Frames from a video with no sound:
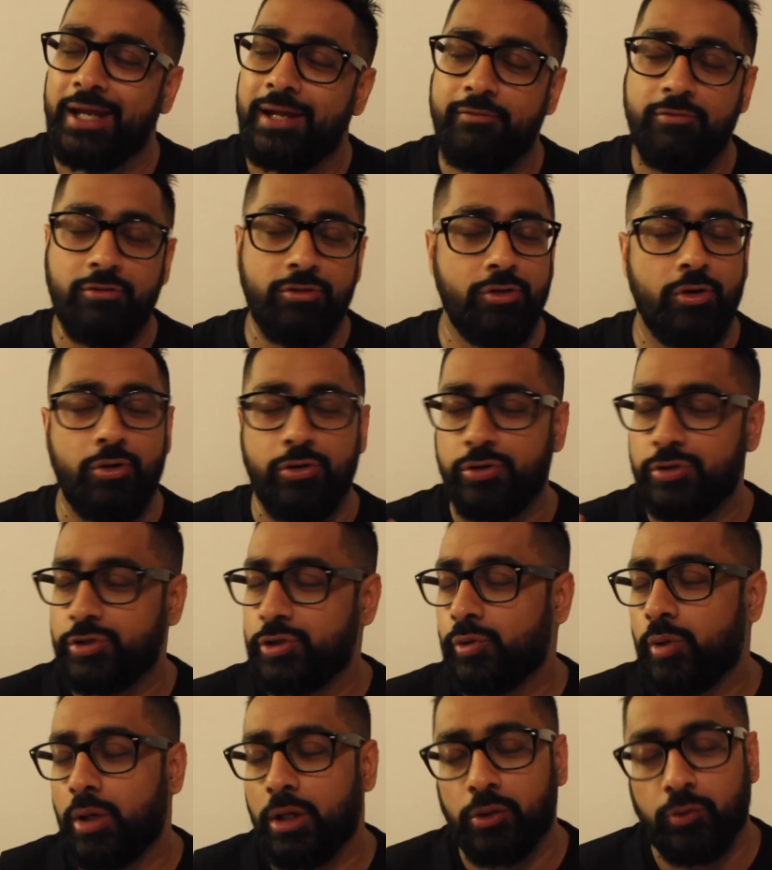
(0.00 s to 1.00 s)
Even though you
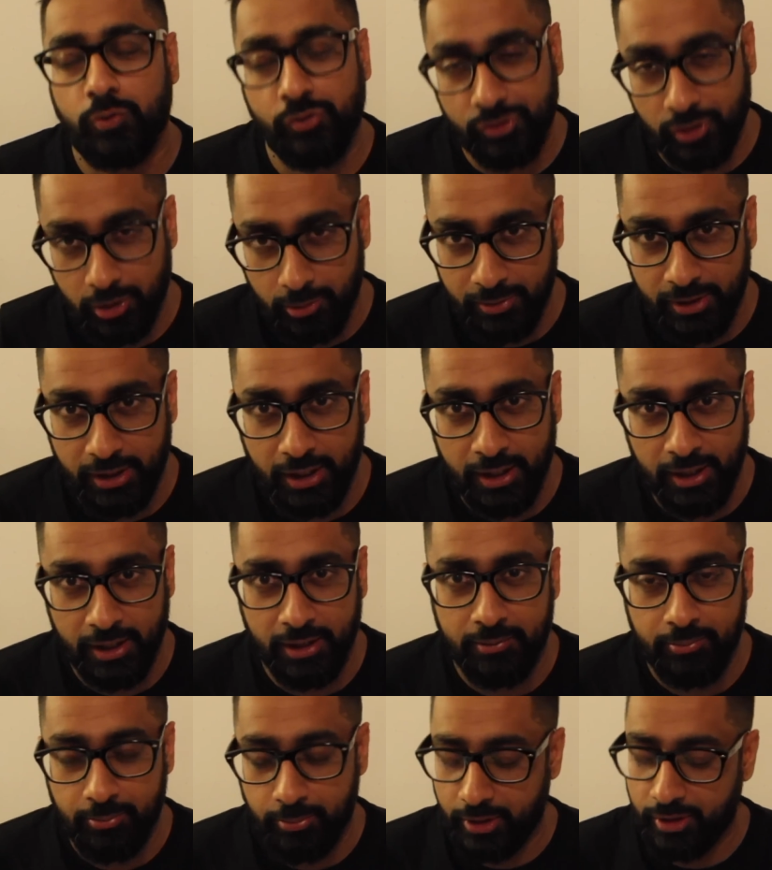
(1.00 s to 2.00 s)
knew Hulk was going to be in
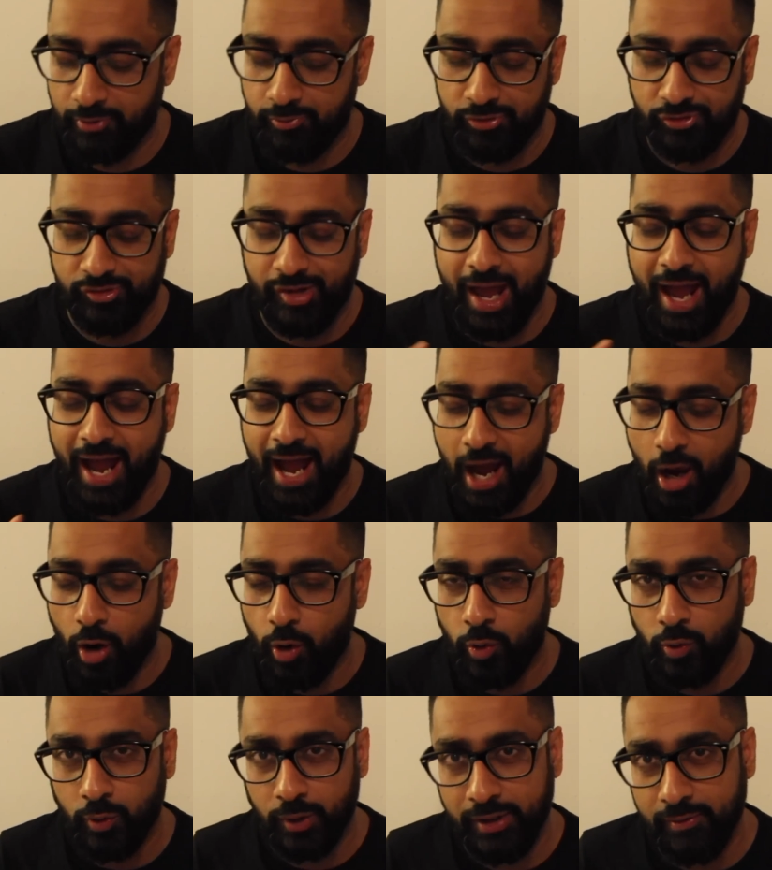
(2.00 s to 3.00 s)
it, but it was
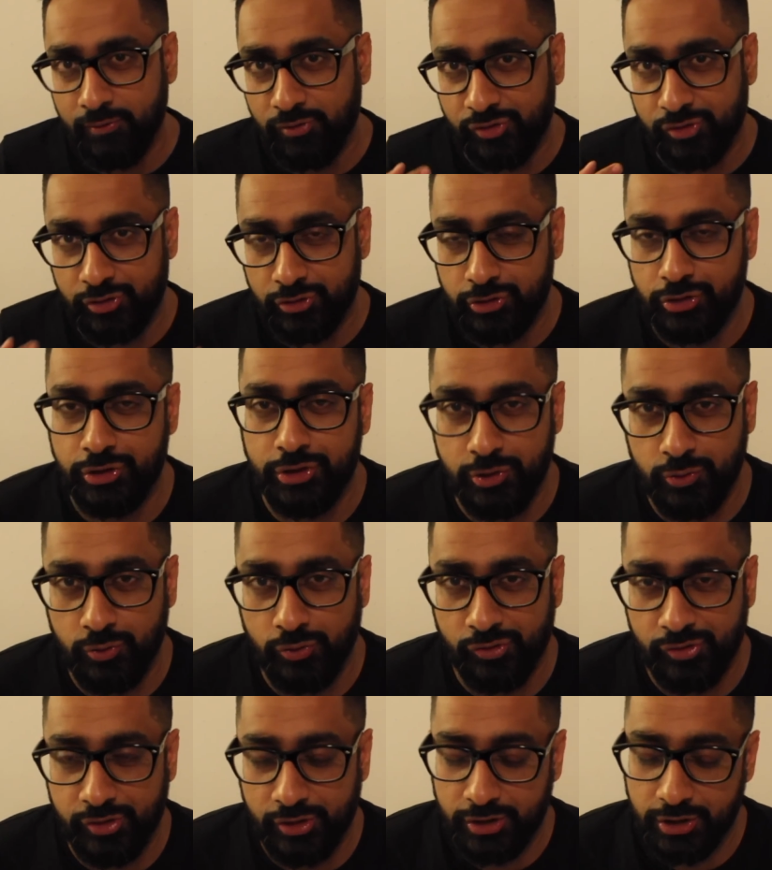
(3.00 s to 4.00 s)
how he was
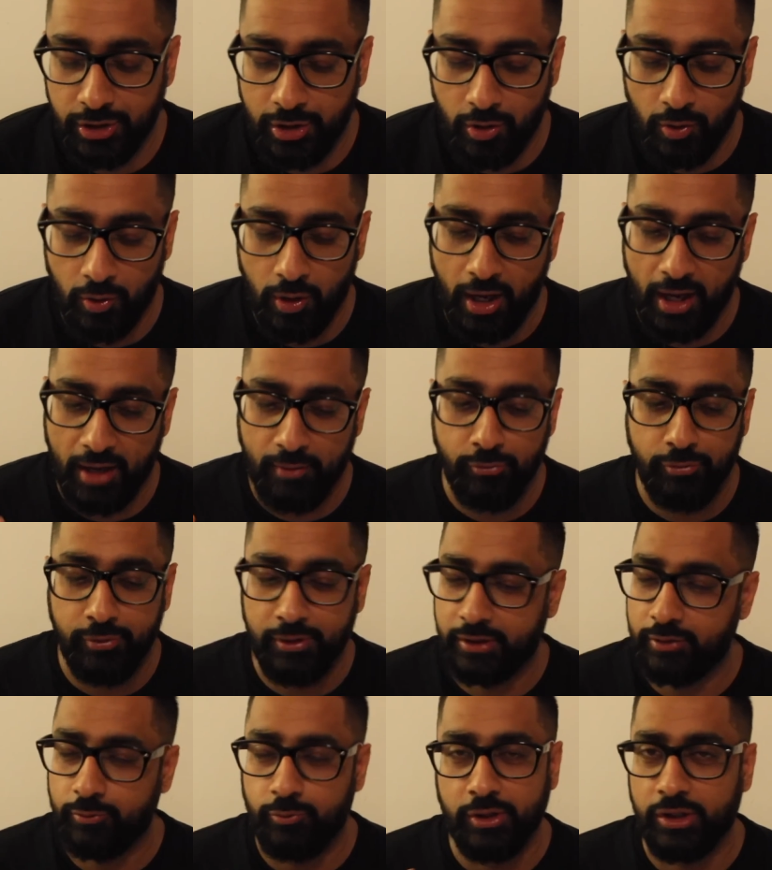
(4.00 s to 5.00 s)
introduced, and you know,
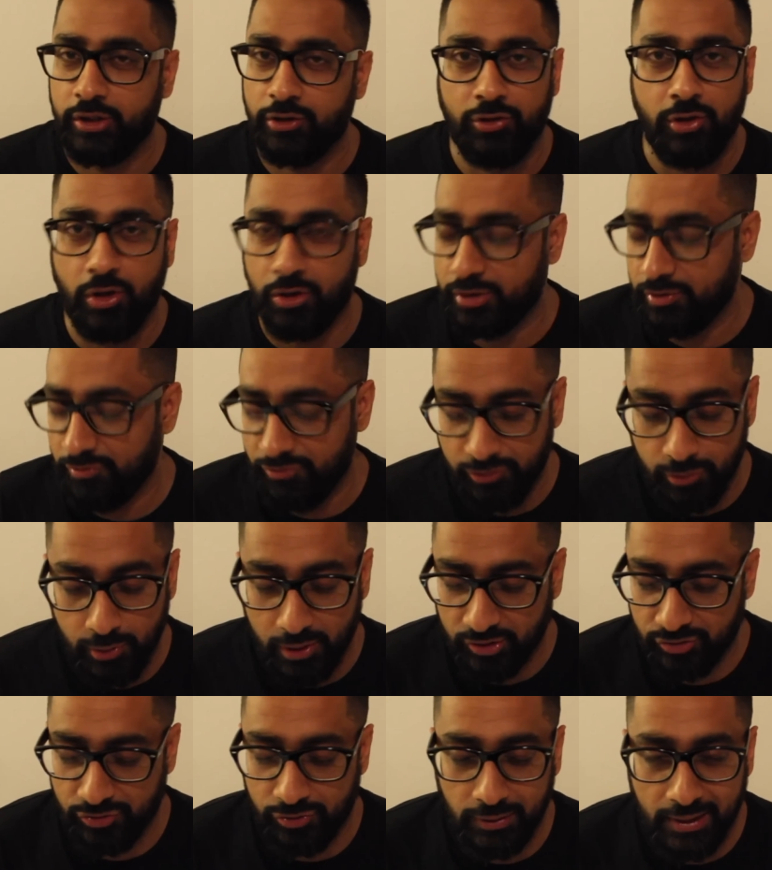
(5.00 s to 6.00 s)
we, we could have gotten a
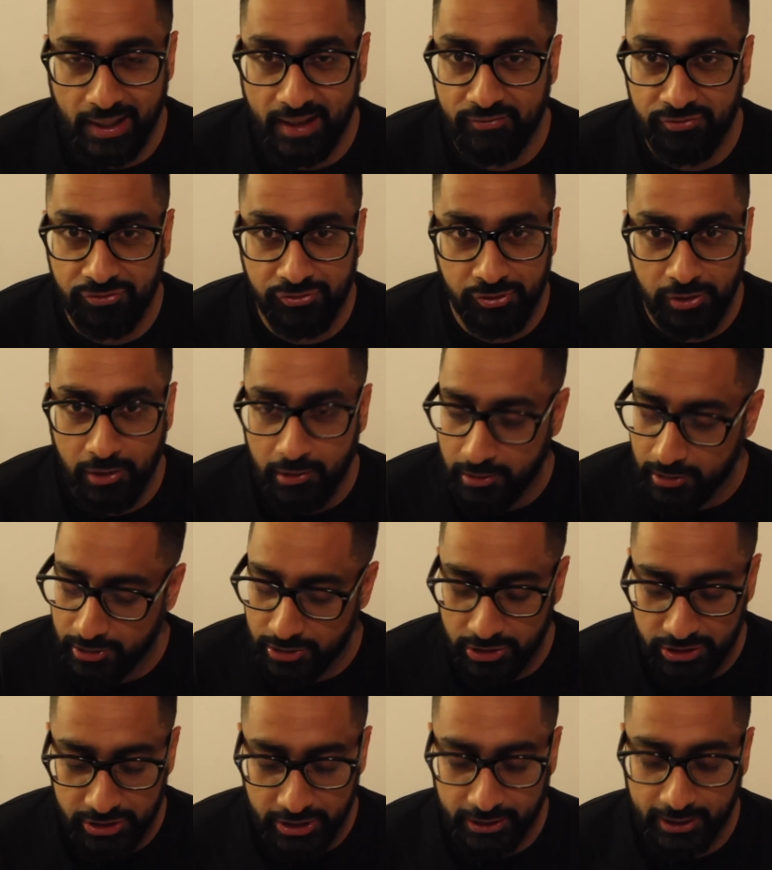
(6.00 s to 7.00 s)
few extra laughs
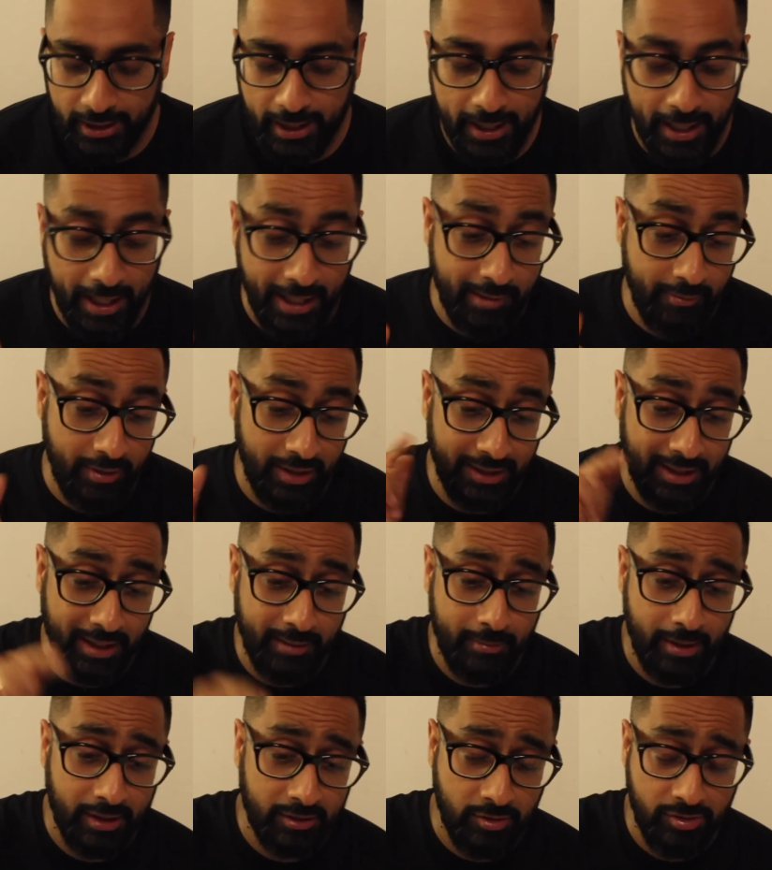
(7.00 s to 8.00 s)
just like that. Anyway,
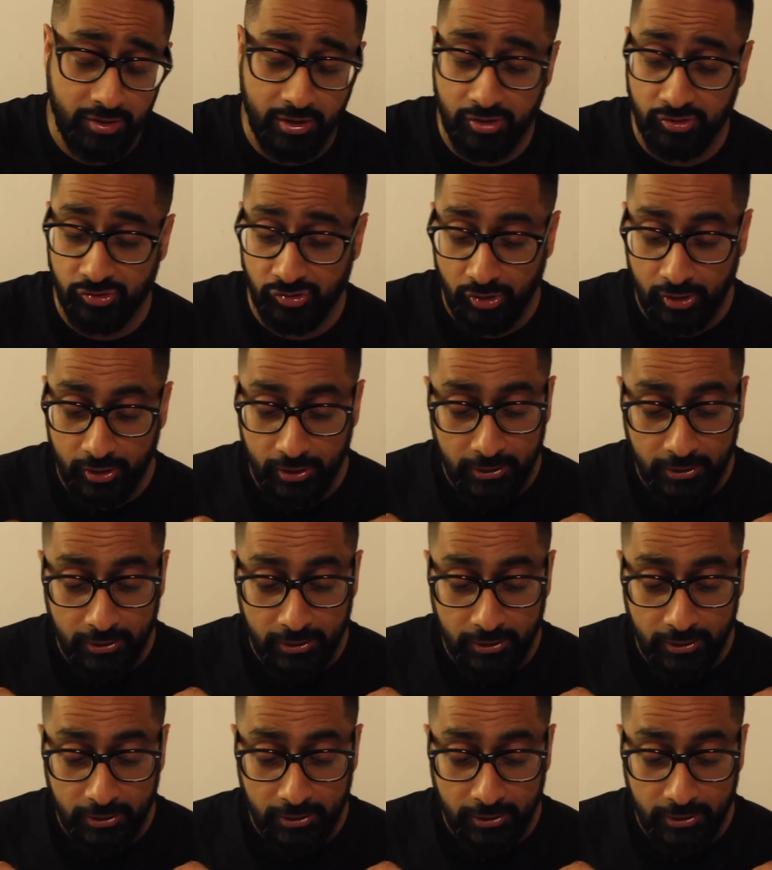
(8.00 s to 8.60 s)
getting back to this,